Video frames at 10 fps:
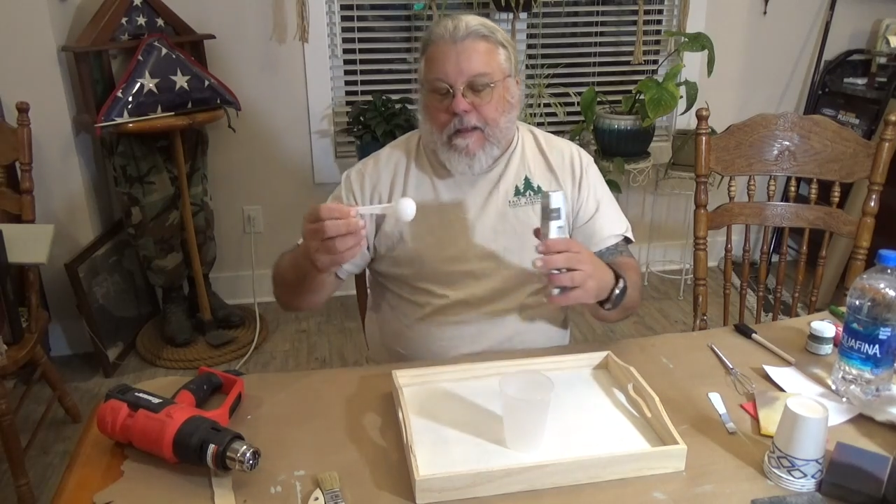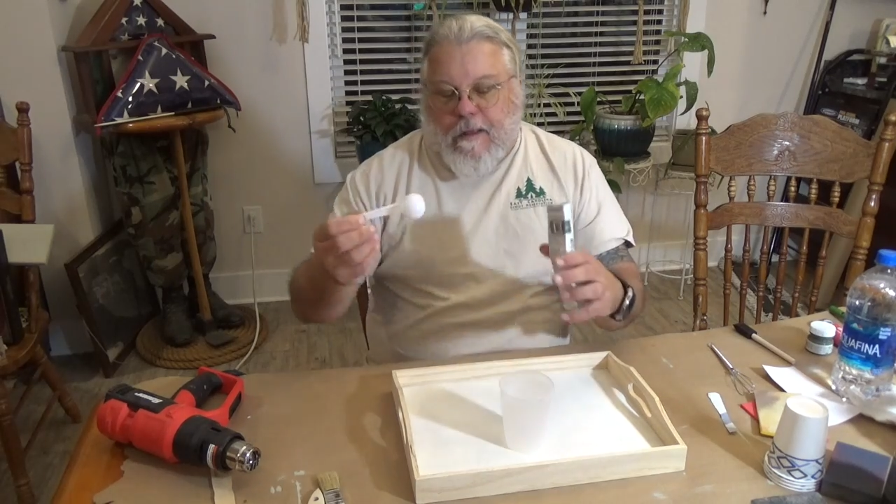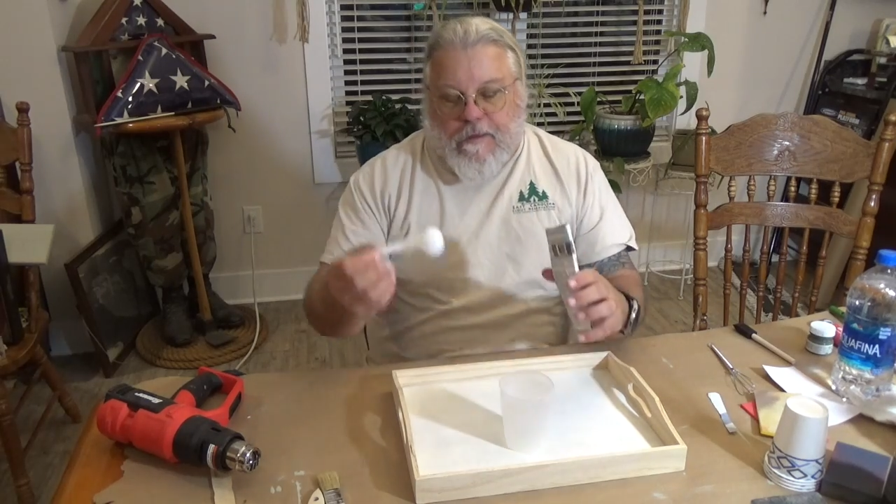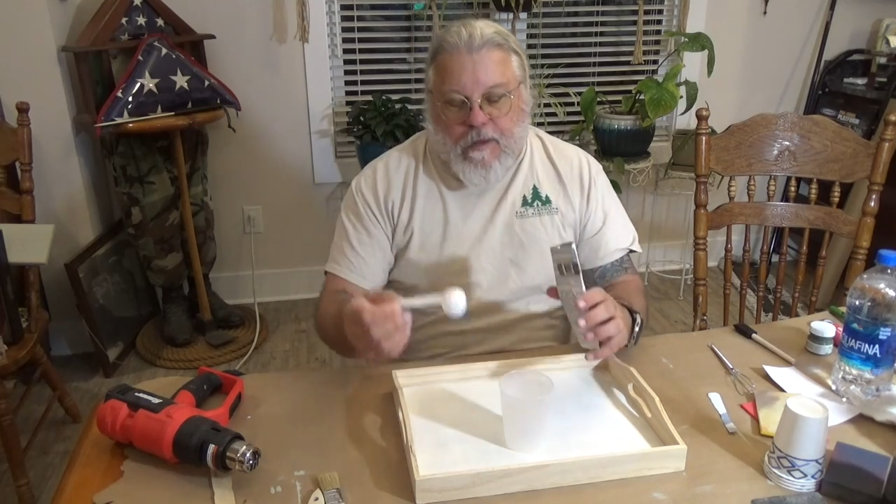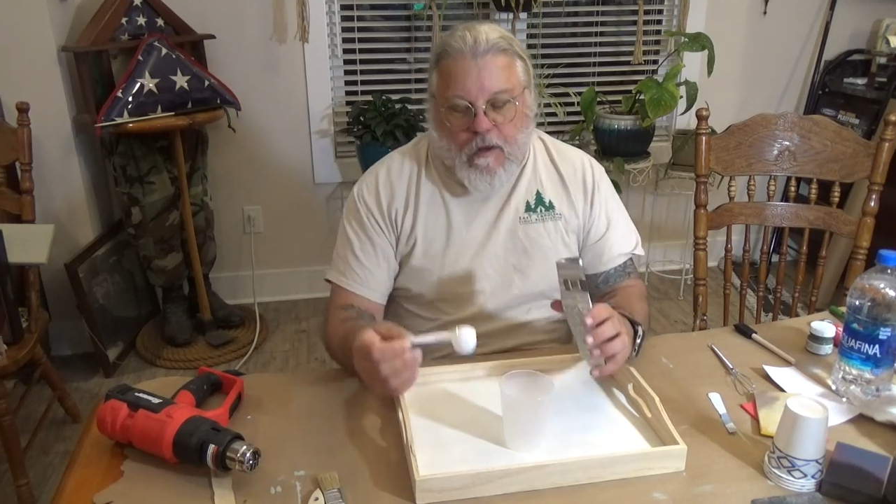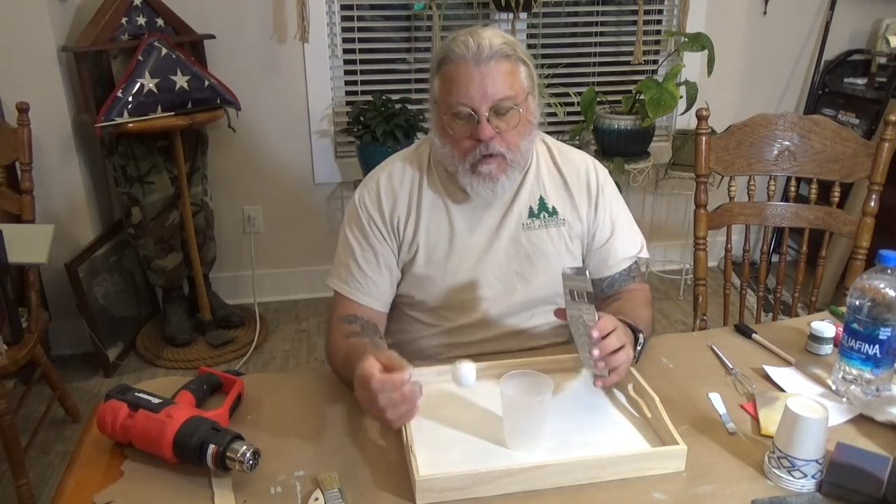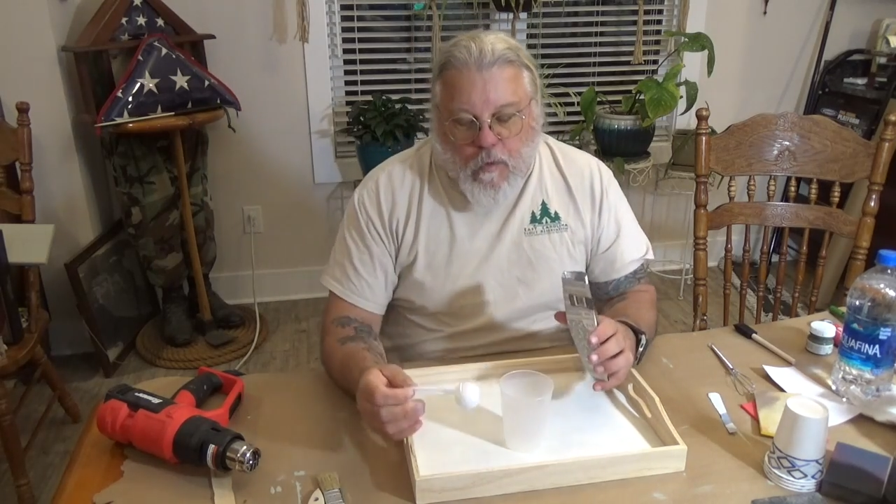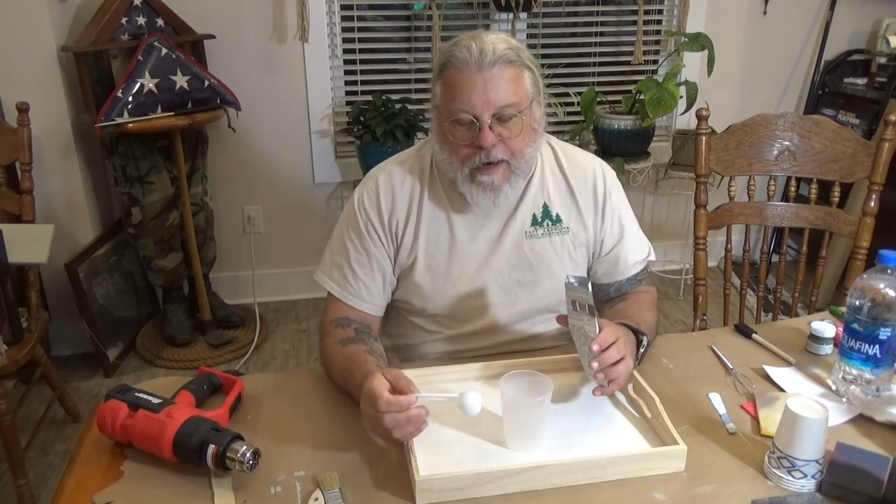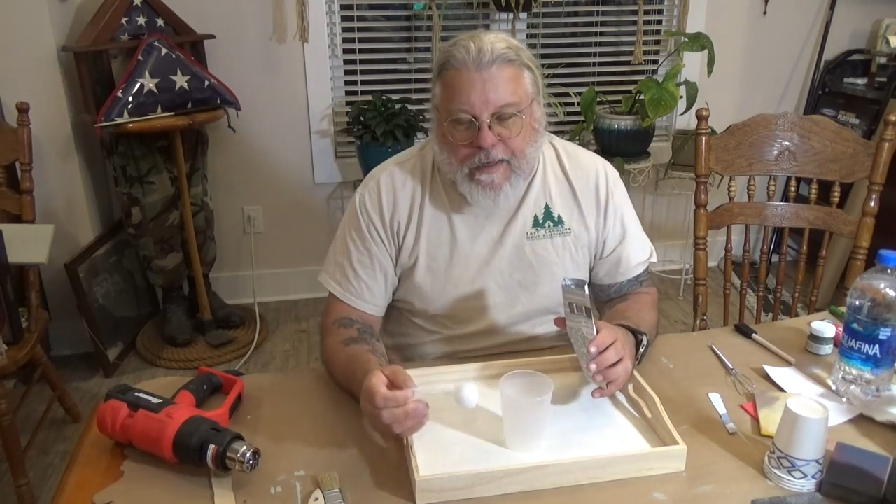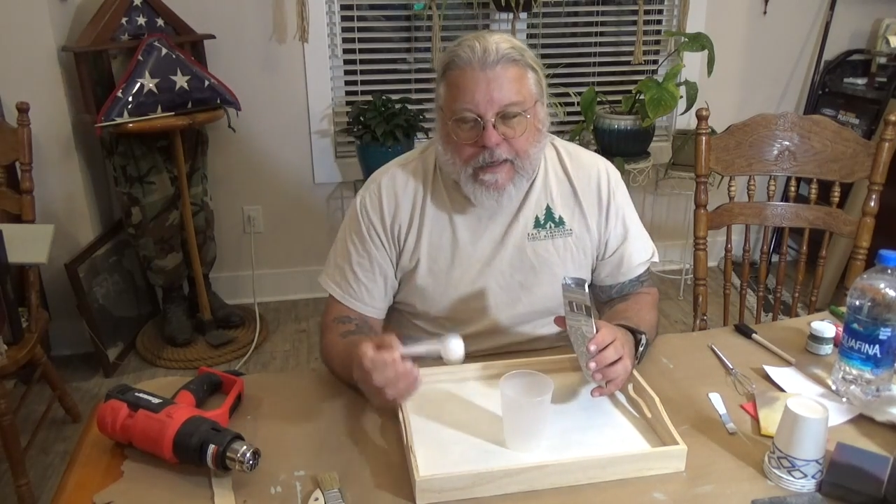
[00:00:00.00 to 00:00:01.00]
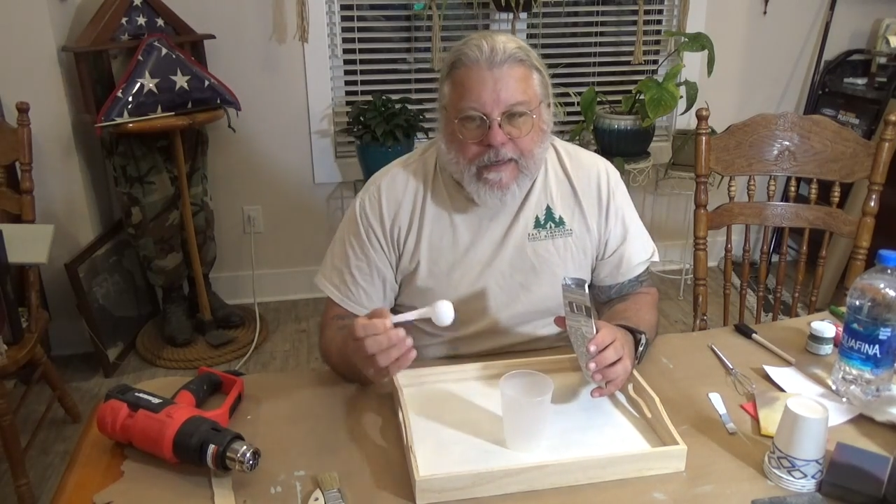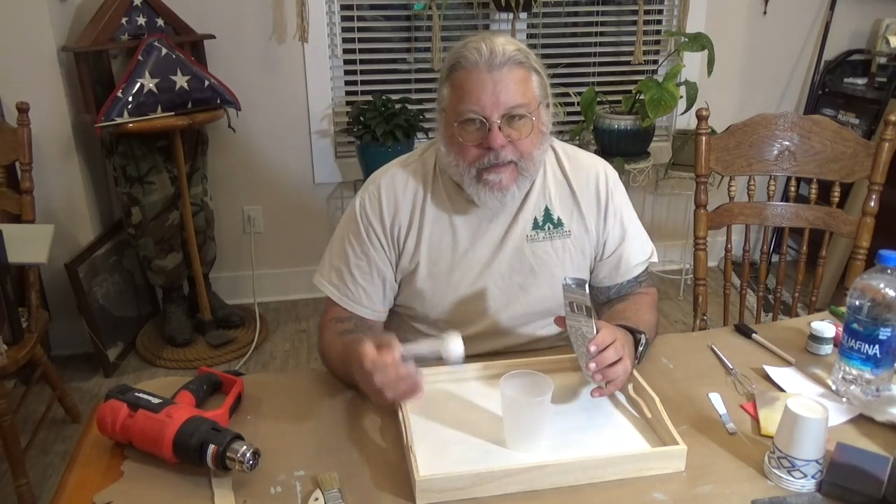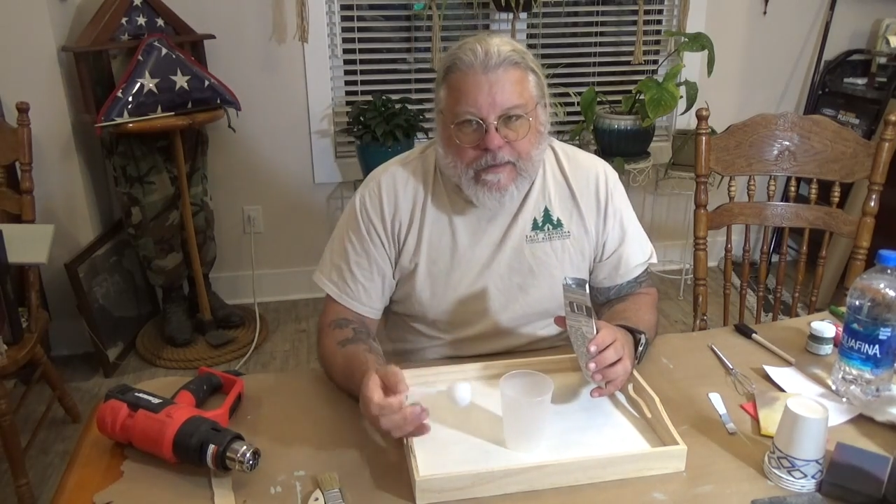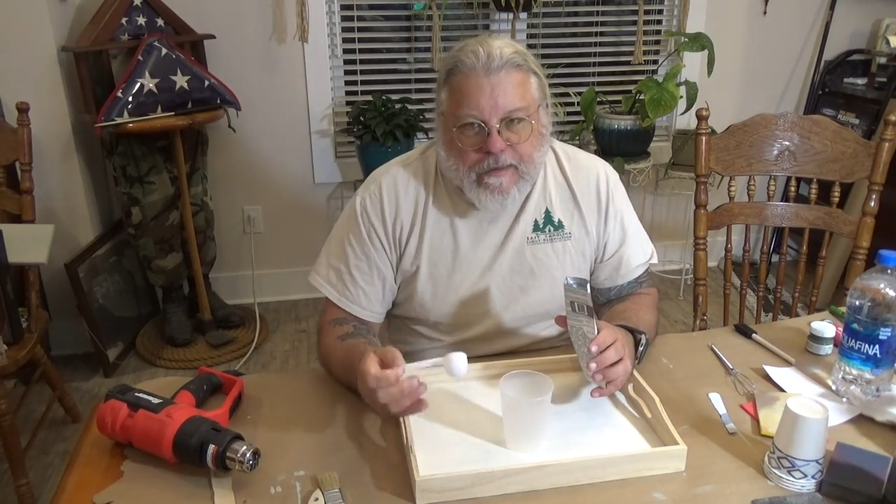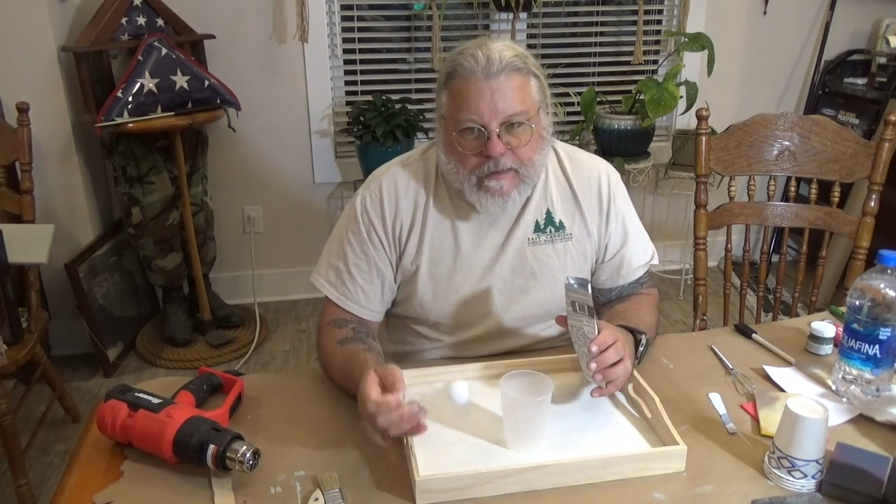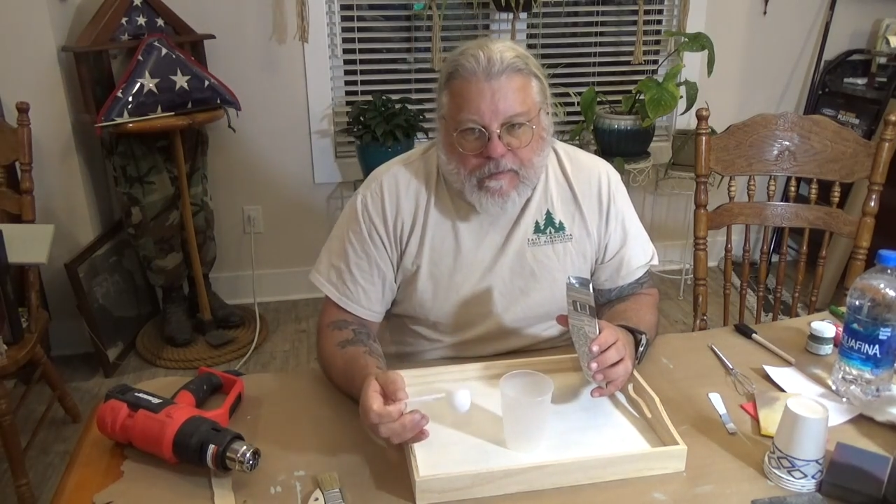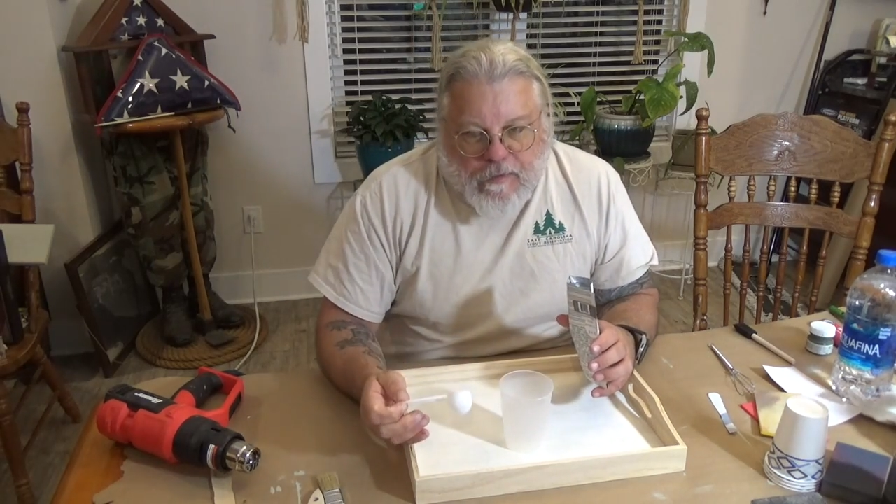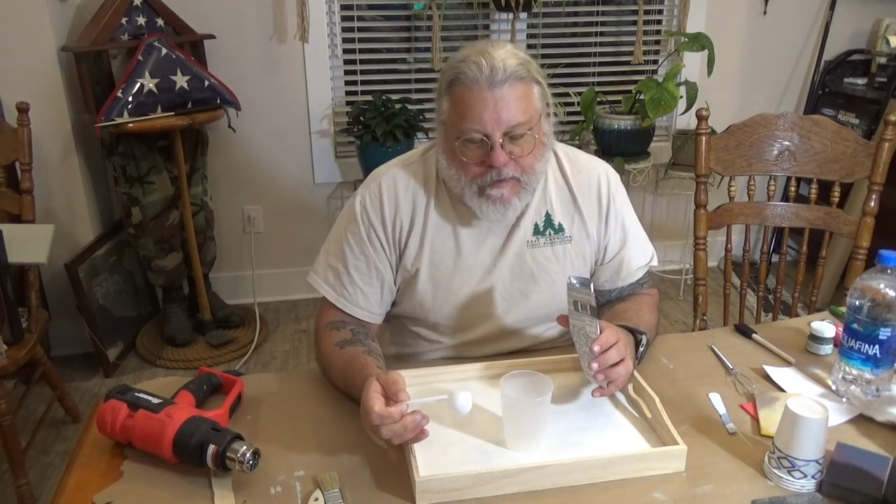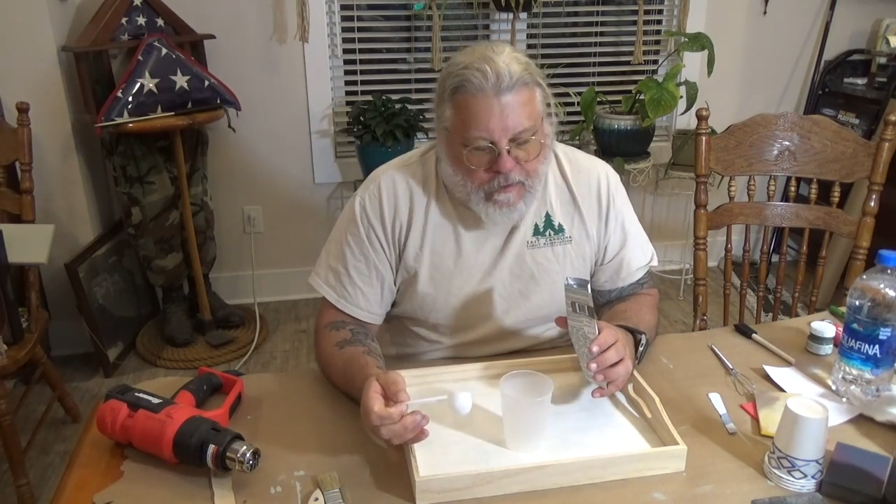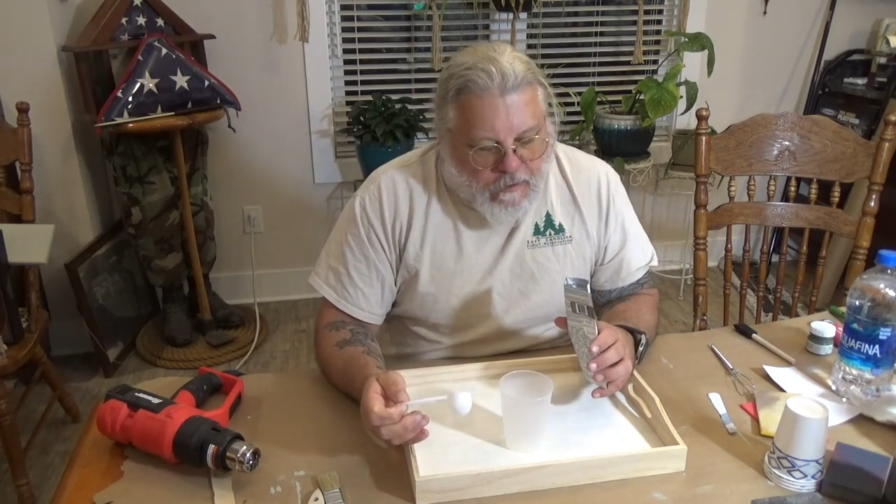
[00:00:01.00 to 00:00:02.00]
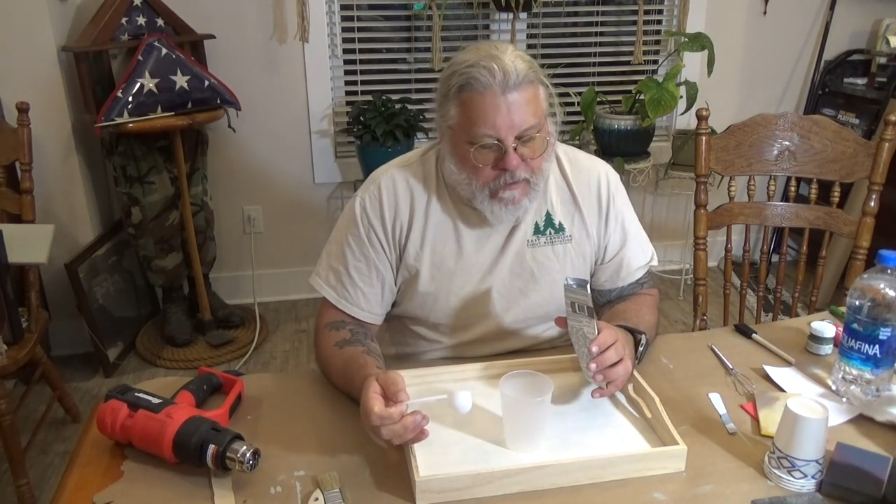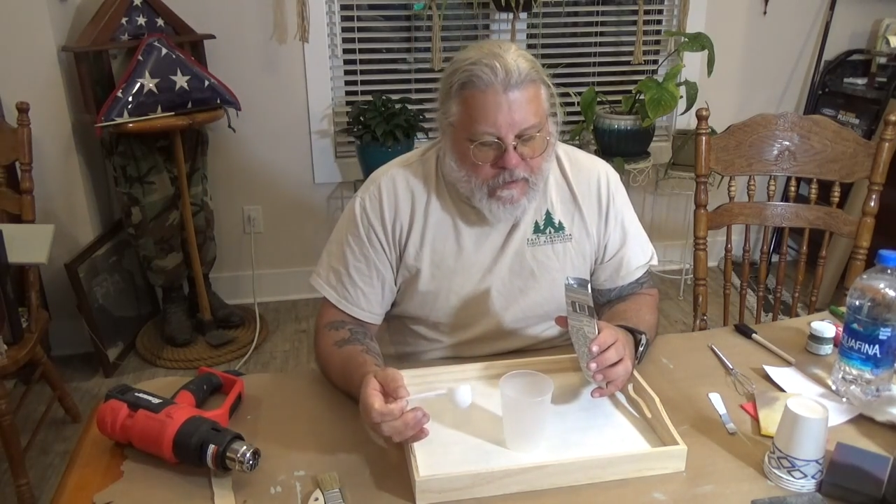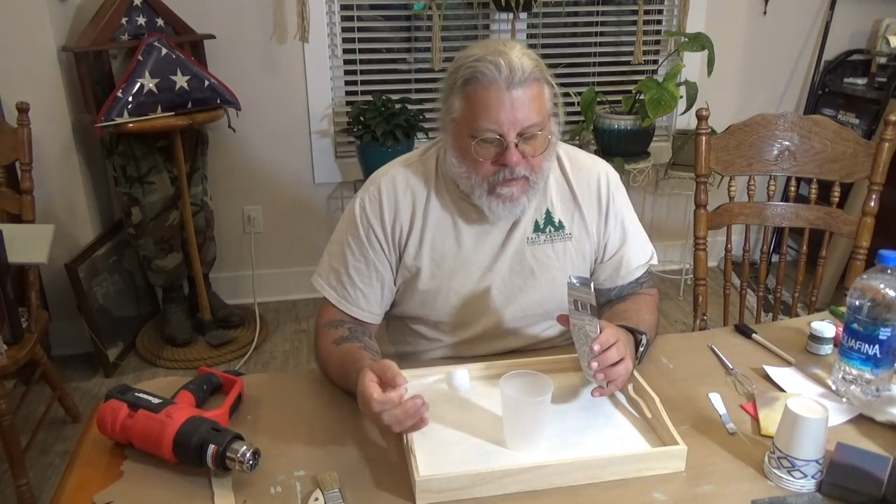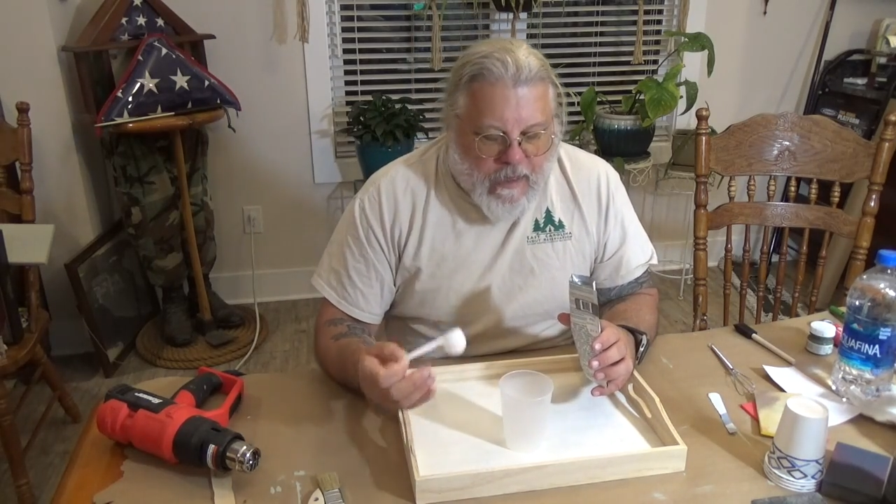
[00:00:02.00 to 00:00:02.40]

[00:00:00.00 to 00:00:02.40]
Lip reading: the only way to get consistent results is